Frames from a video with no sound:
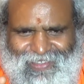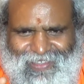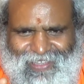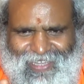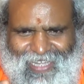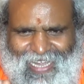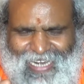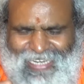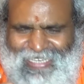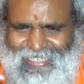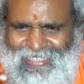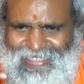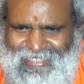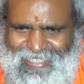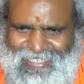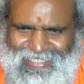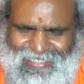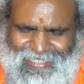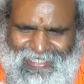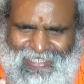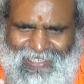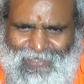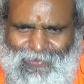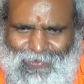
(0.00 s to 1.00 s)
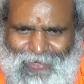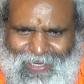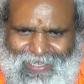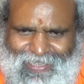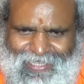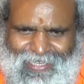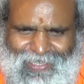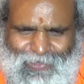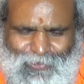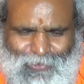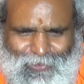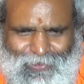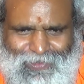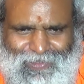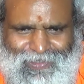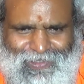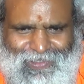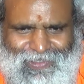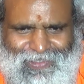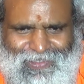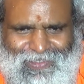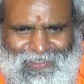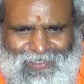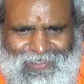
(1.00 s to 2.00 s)
and interestingly what they do,
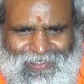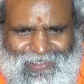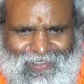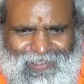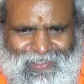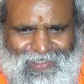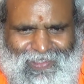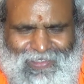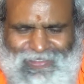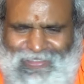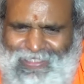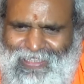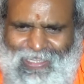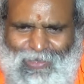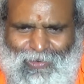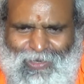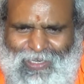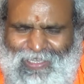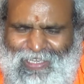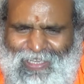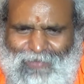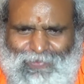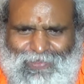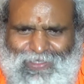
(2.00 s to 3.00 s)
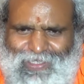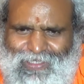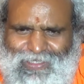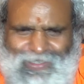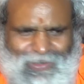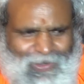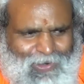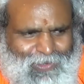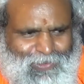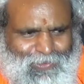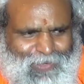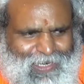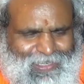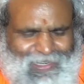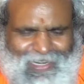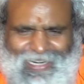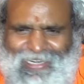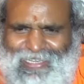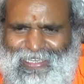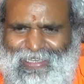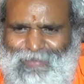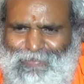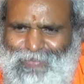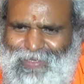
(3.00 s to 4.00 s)
so they will give just hot water
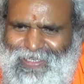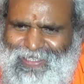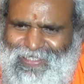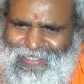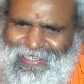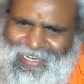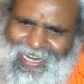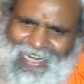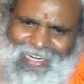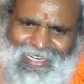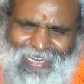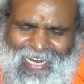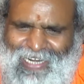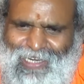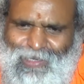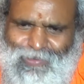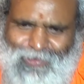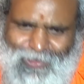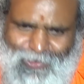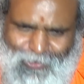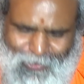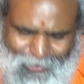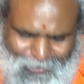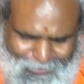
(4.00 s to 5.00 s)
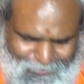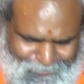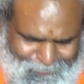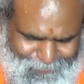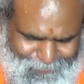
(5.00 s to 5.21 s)
and keep it and hand over to you.